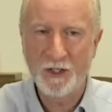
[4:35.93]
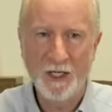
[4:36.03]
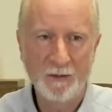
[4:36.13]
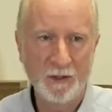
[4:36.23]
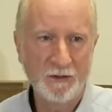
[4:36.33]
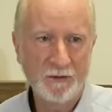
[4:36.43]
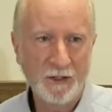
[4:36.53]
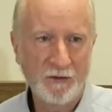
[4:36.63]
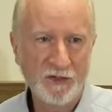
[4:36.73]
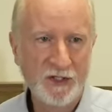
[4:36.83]
name and
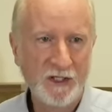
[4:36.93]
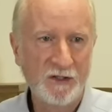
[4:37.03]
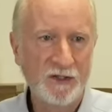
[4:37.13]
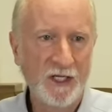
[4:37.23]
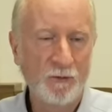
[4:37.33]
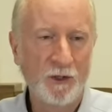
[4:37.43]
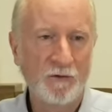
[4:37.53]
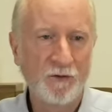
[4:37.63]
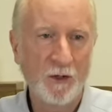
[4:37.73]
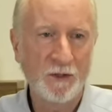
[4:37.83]
the city and state where you're
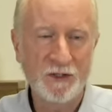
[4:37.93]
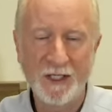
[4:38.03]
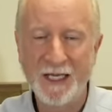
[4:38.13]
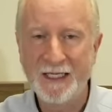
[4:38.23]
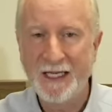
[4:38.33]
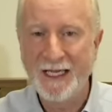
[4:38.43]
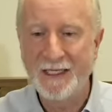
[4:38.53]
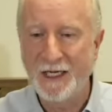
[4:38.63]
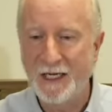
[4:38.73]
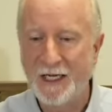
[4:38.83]
from and say, hey,
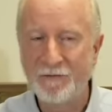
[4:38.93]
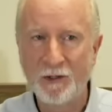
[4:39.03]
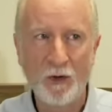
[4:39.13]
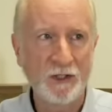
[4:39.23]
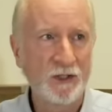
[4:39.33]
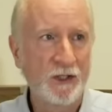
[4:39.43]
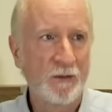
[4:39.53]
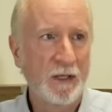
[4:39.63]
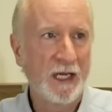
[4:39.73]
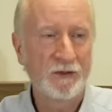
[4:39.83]
Ed, I have a question
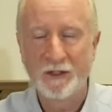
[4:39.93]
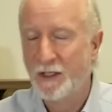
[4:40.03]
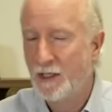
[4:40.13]
about